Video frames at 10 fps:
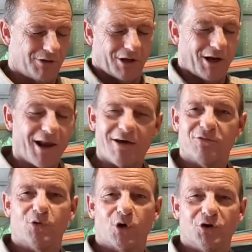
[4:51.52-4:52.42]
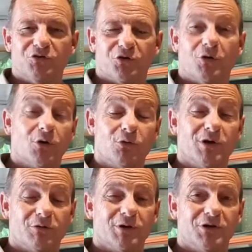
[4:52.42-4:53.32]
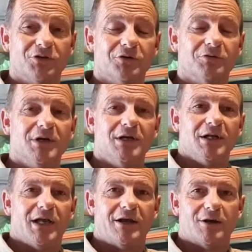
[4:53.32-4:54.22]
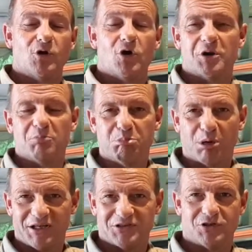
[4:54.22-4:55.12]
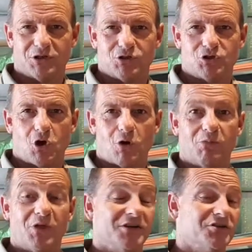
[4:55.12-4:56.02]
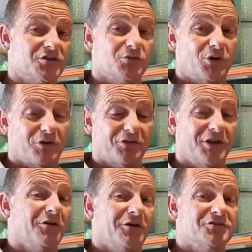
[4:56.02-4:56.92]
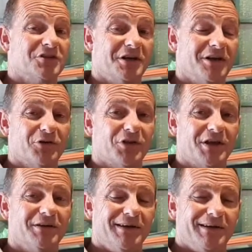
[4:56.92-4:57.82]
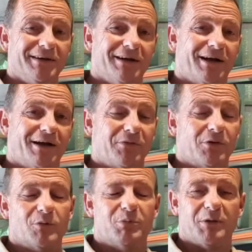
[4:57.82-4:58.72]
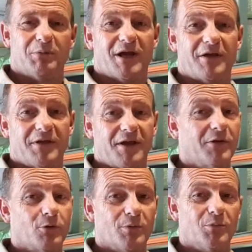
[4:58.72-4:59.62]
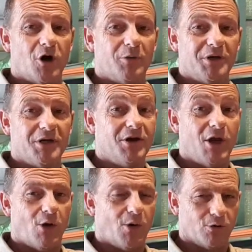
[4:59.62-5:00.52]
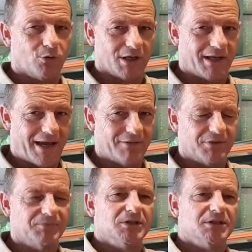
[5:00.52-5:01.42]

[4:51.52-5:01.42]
love what I do. I really, really do. And I'm kind of blessed in a job that just when I think I've seen everything, there are people out there that remind me, no, I really haven't.